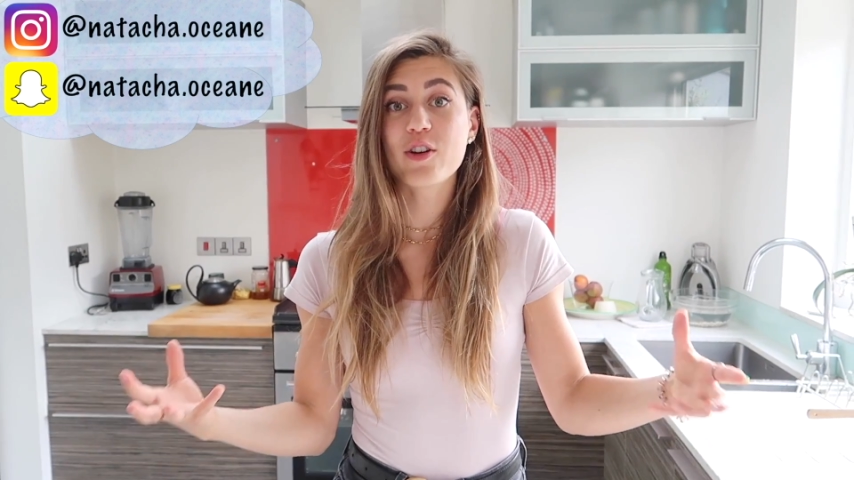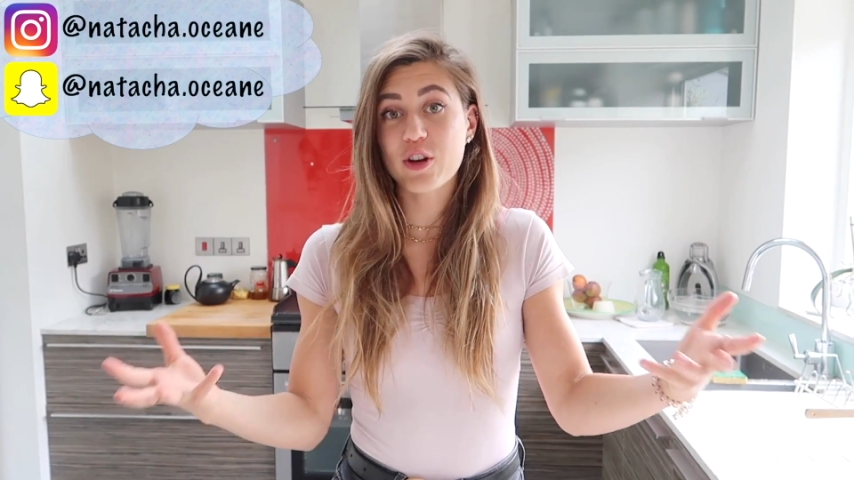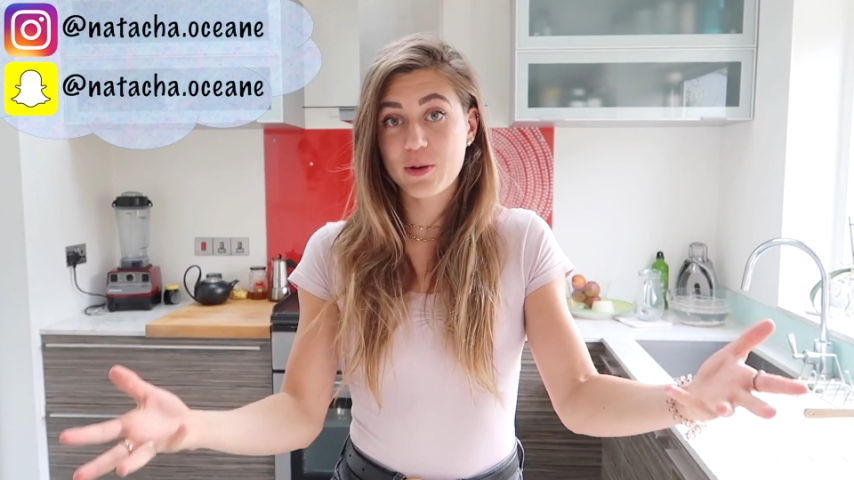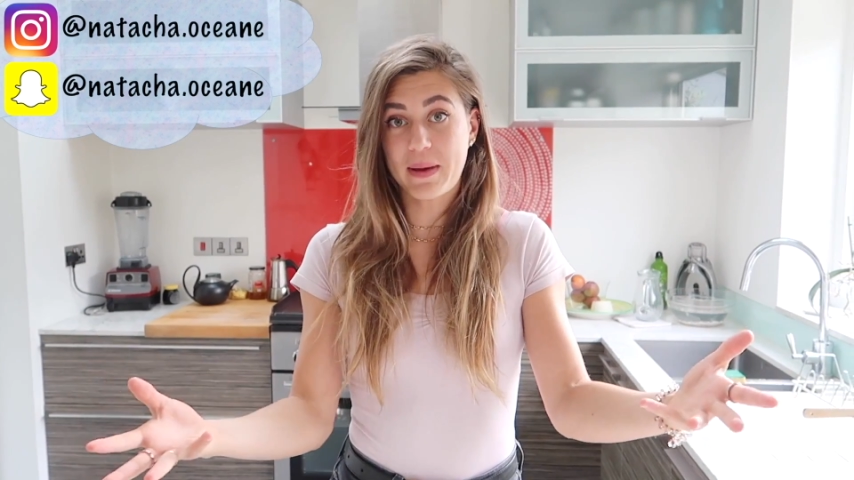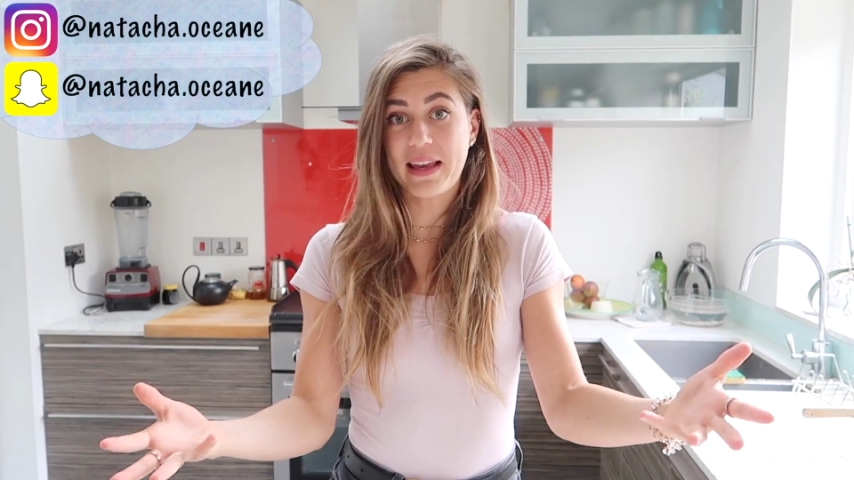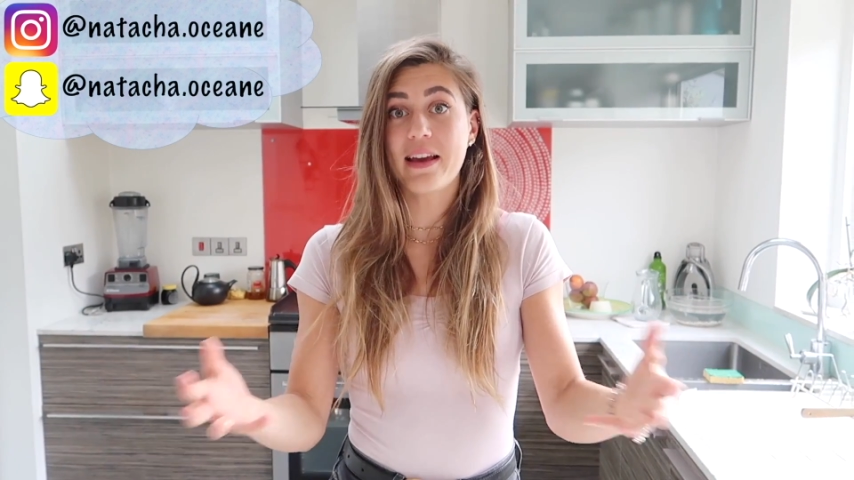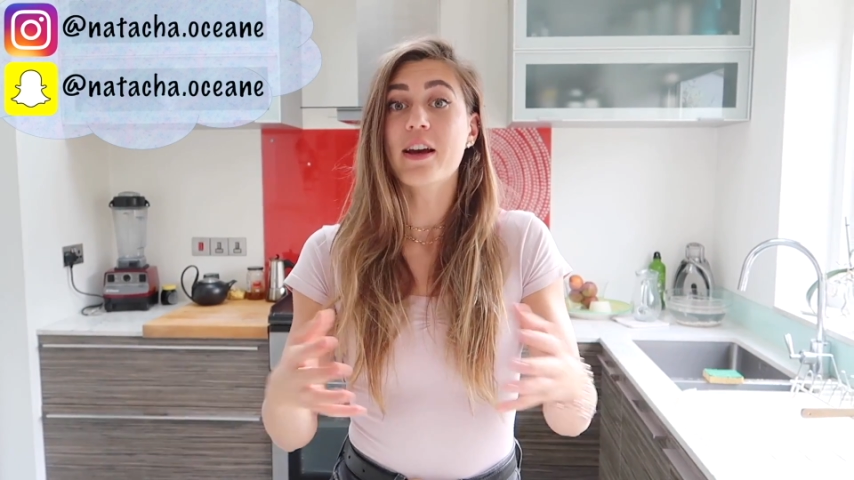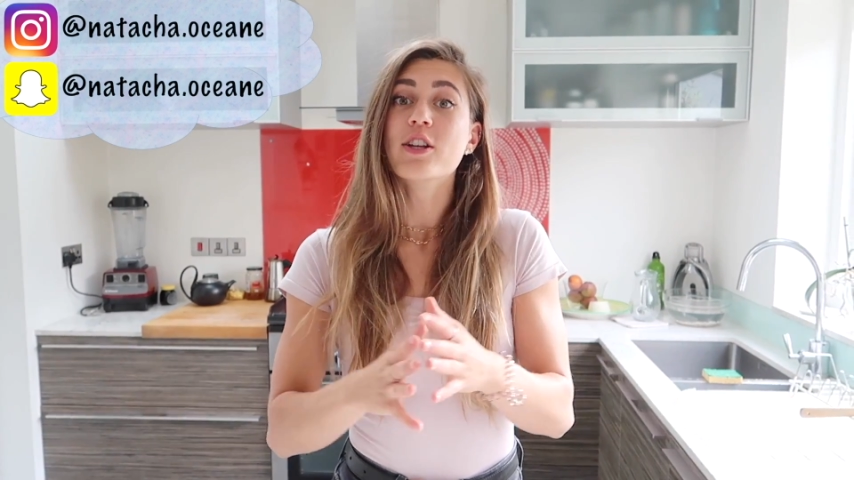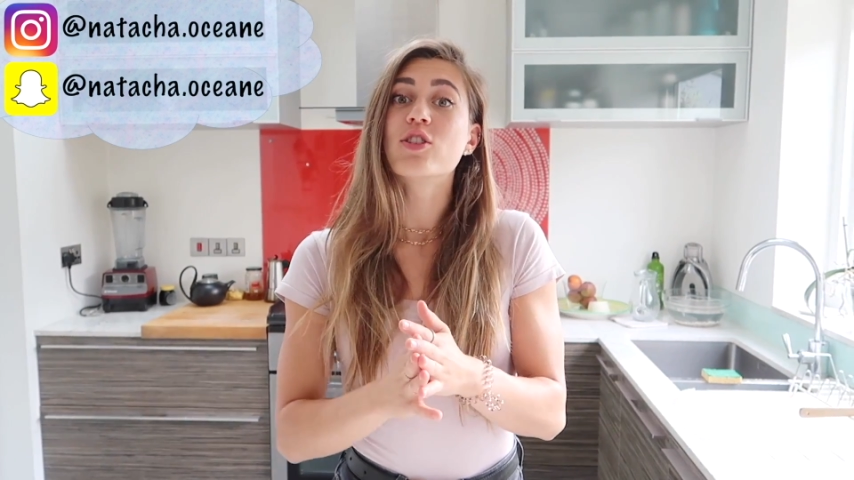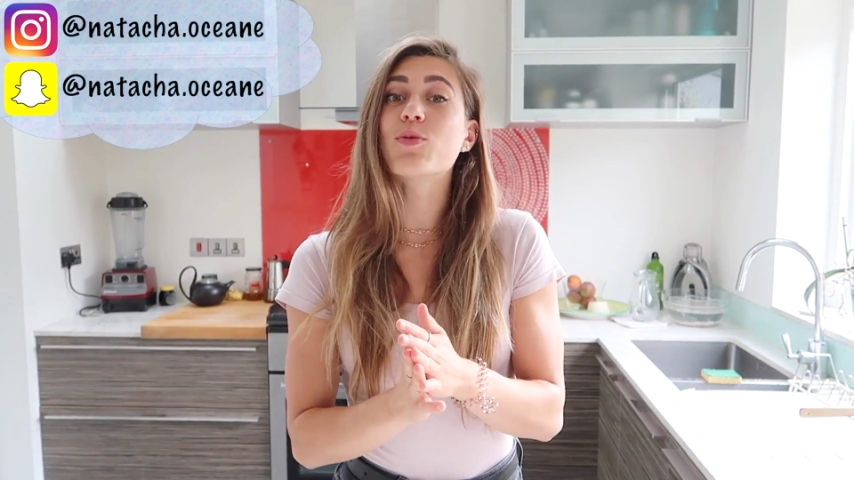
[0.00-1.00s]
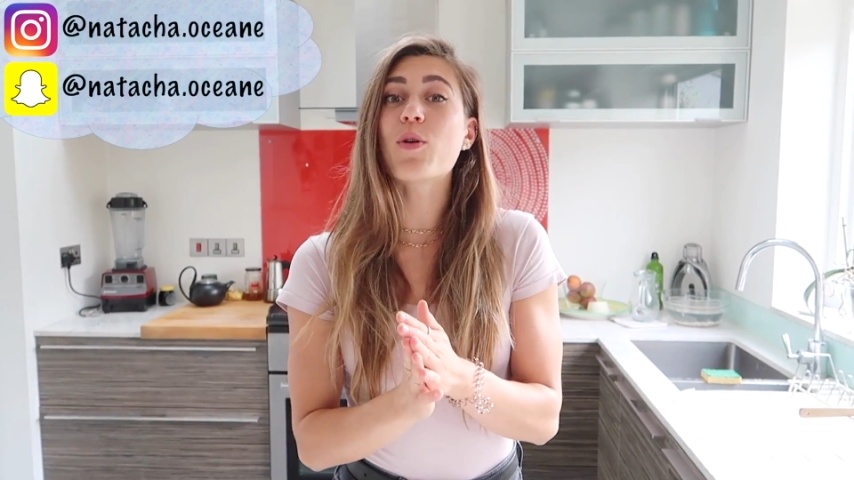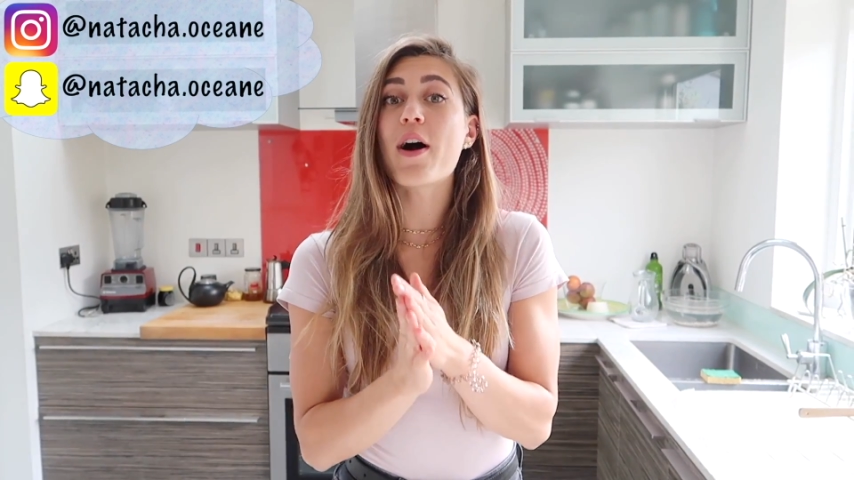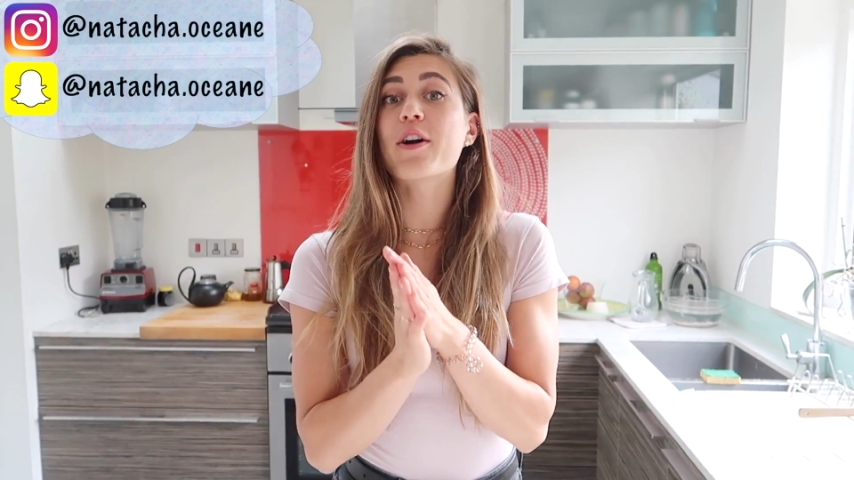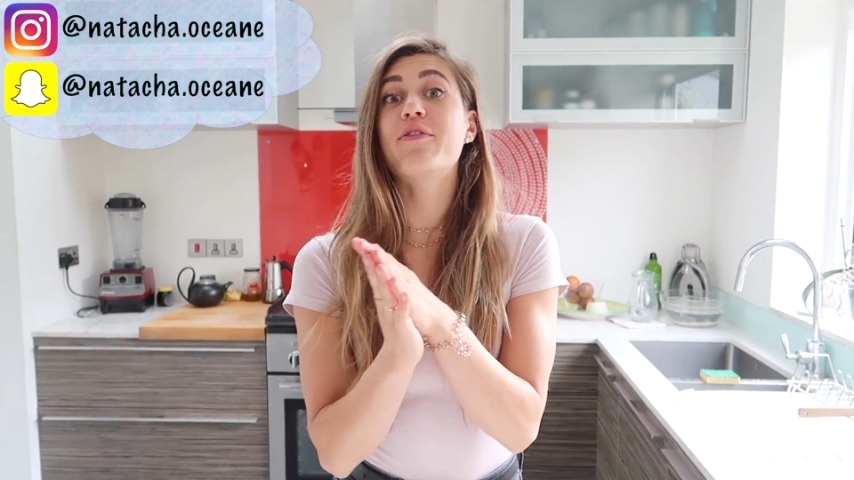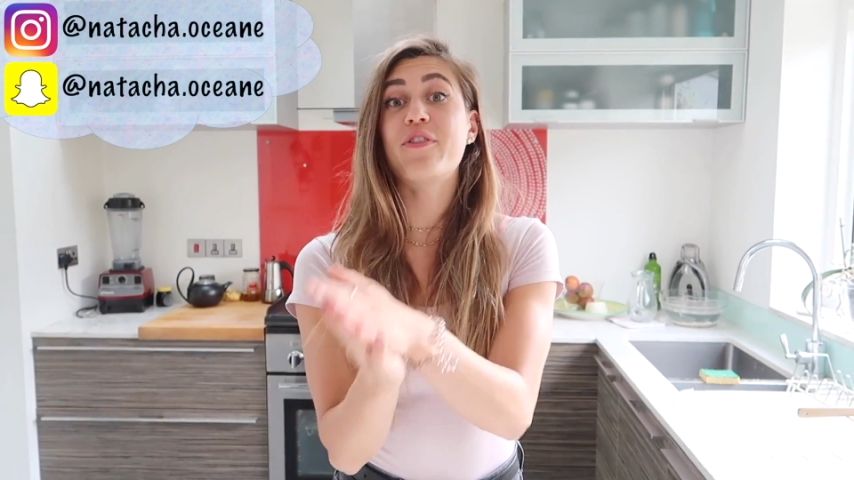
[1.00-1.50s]
could be to
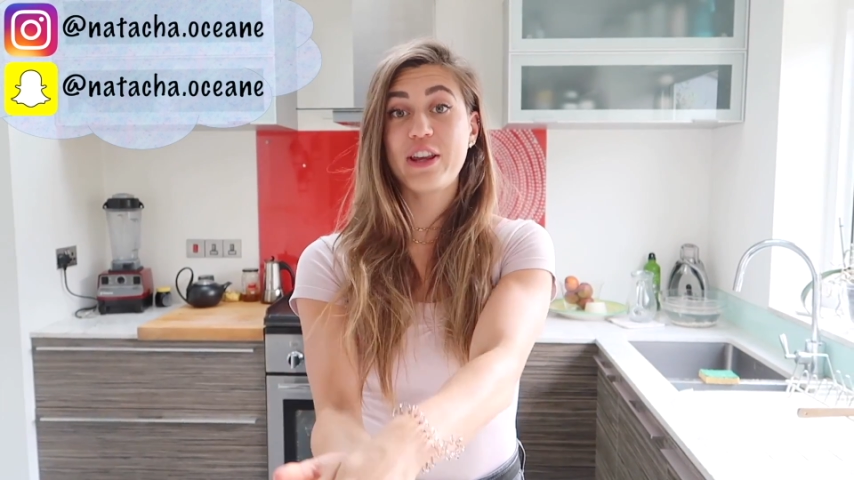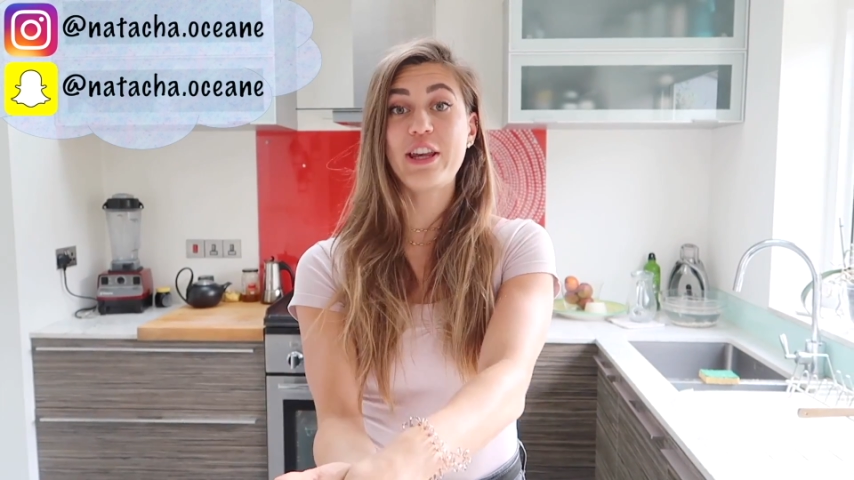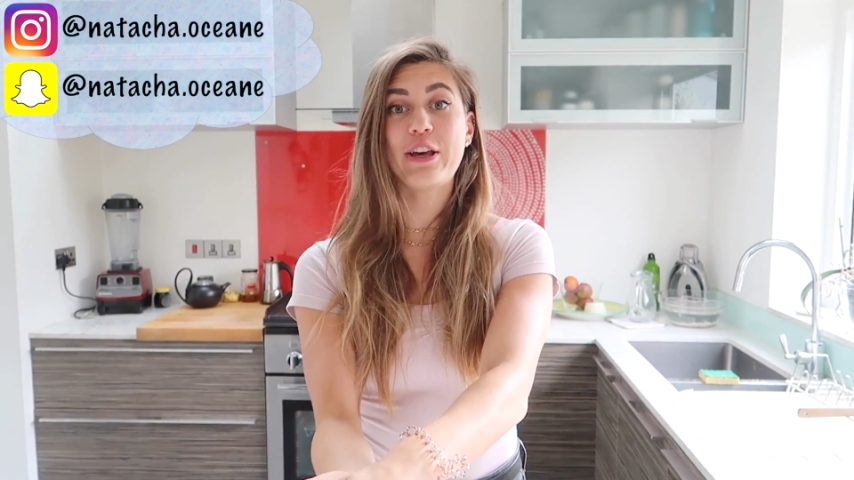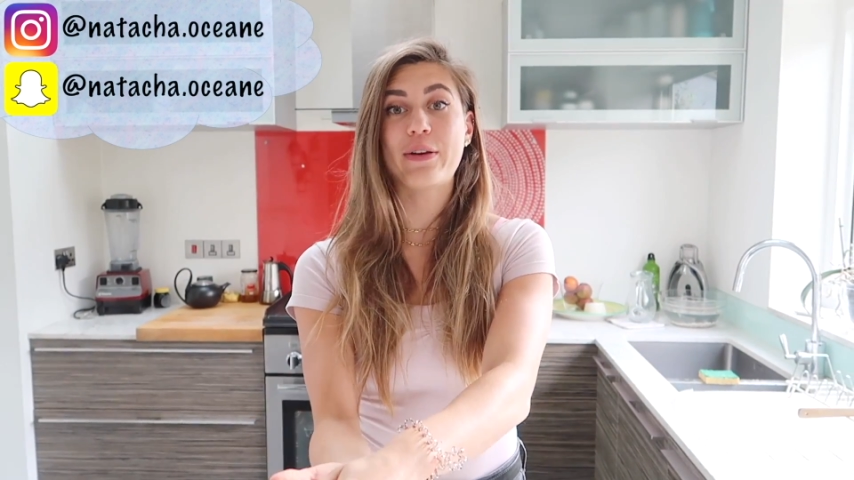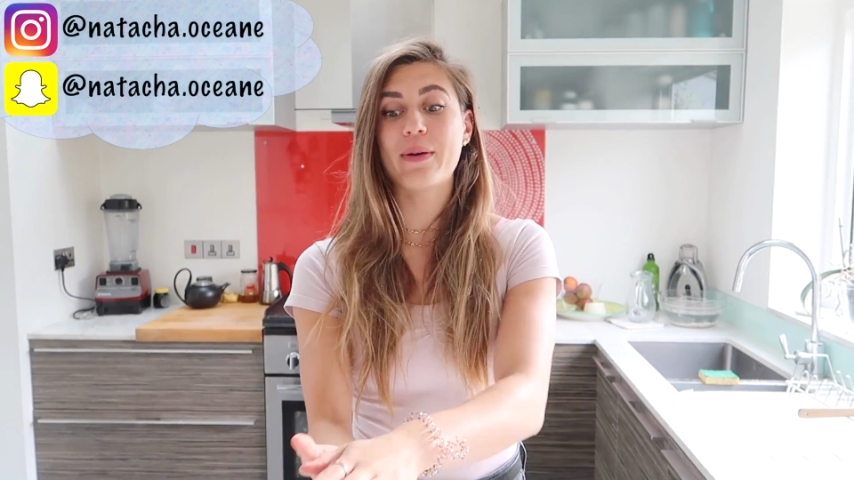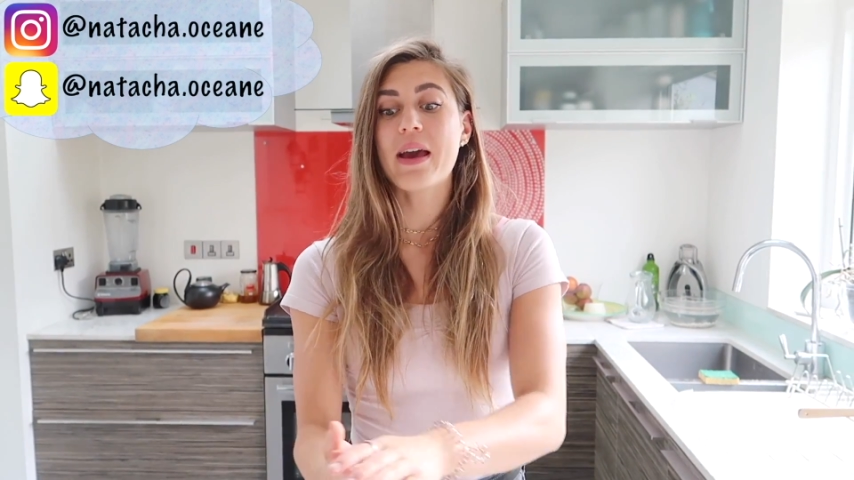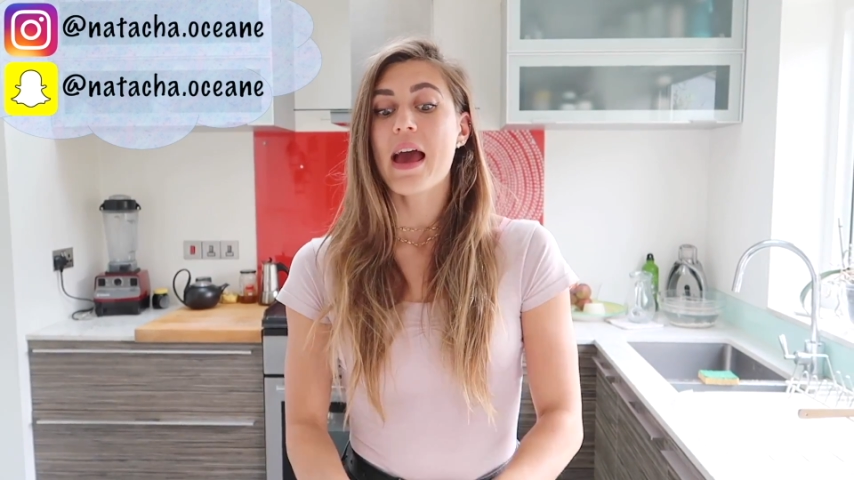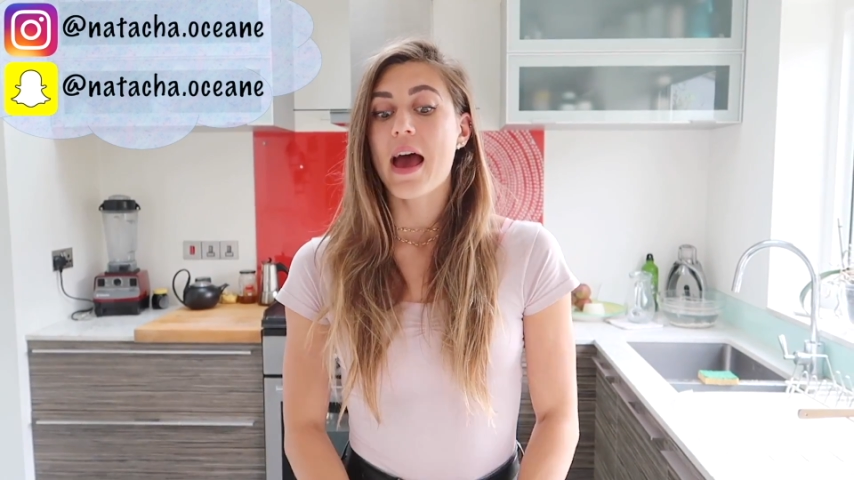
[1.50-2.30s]
work for you.